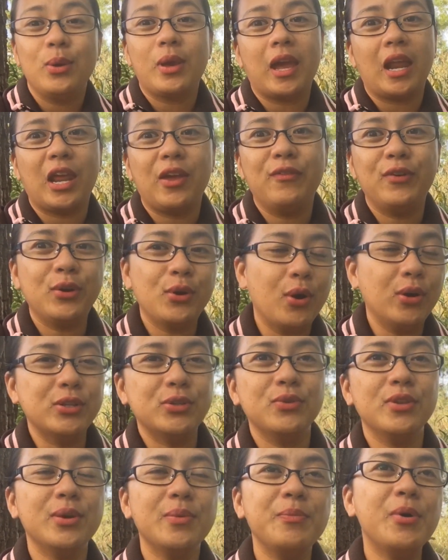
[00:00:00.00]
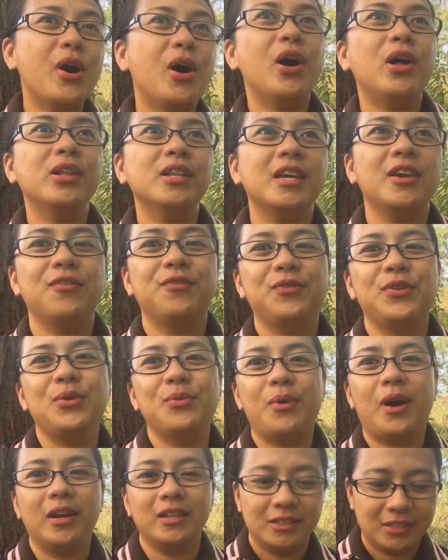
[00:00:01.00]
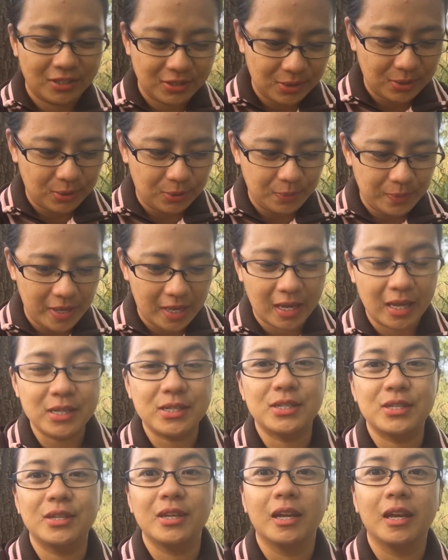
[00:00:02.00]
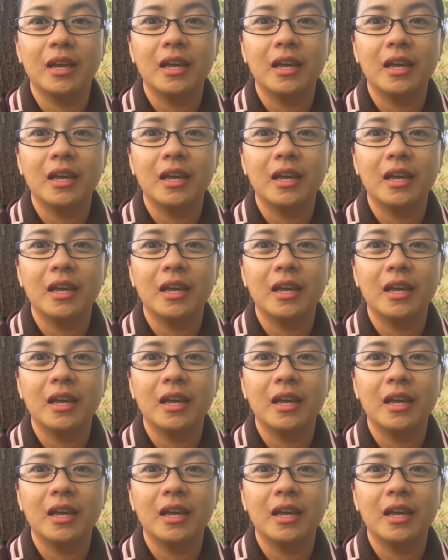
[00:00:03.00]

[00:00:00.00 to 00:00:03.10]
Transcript: You can even go to the mall if you want to, because